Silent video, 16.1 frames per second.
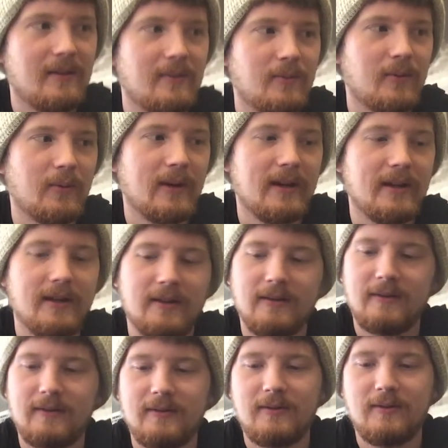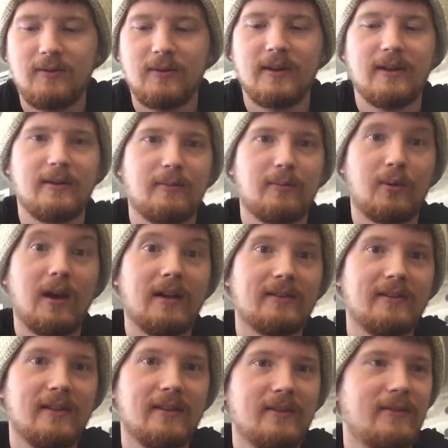We're waiting to get
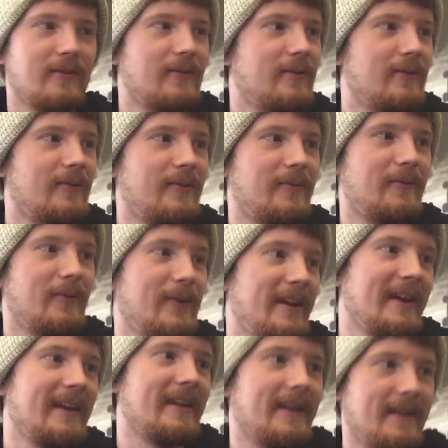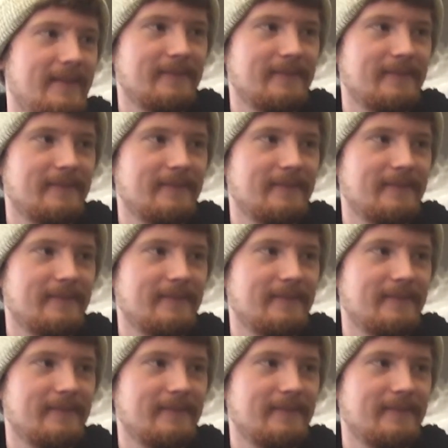processed for Danny.